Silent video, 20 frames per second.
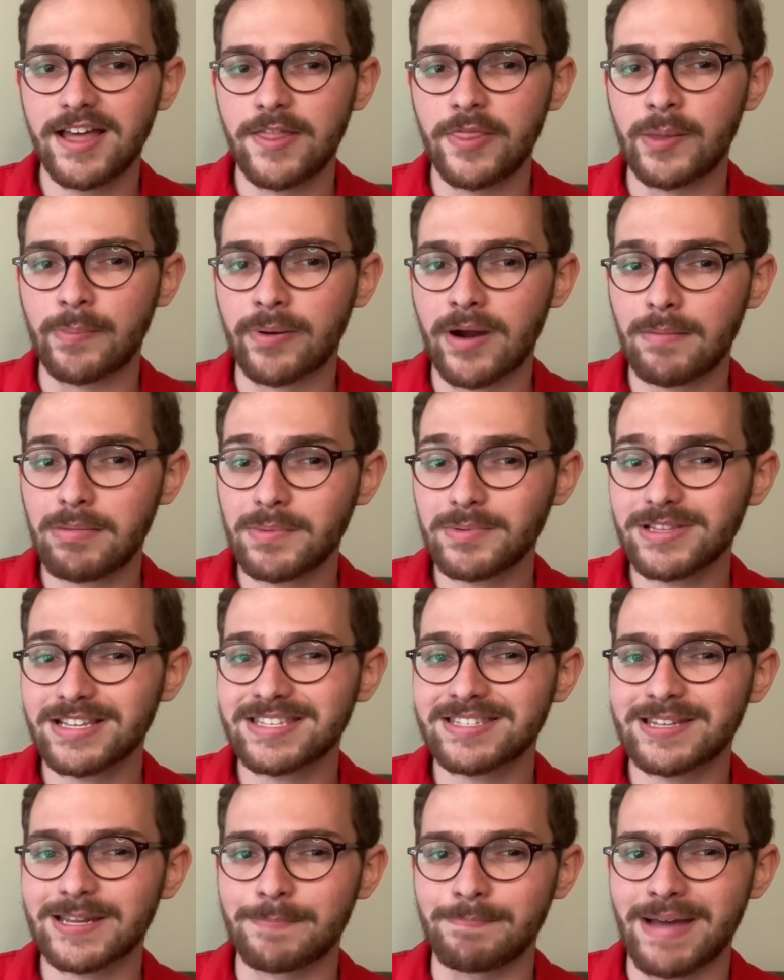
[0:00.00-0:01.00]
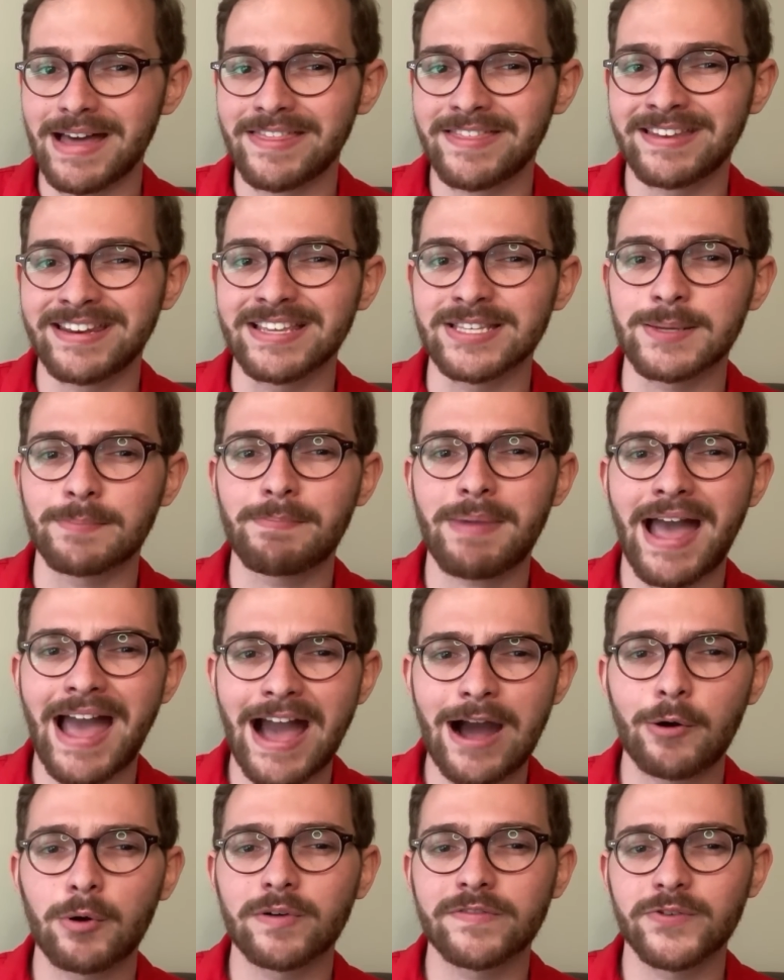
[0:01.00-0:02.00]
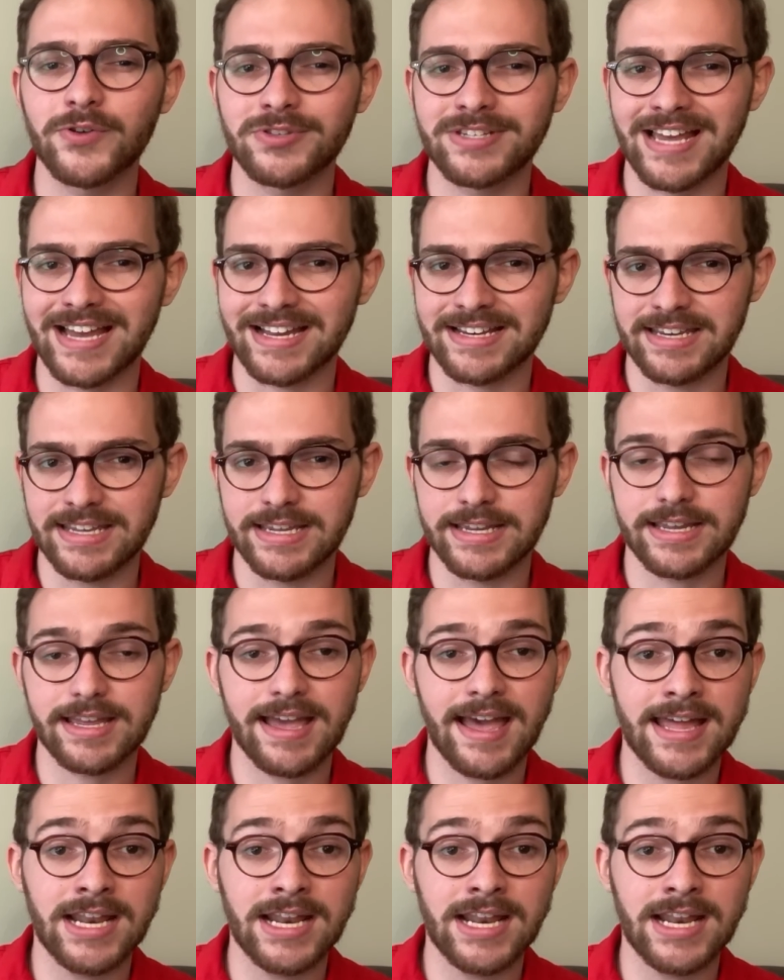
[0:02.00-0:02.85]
The probabilistic method is a powerful technique,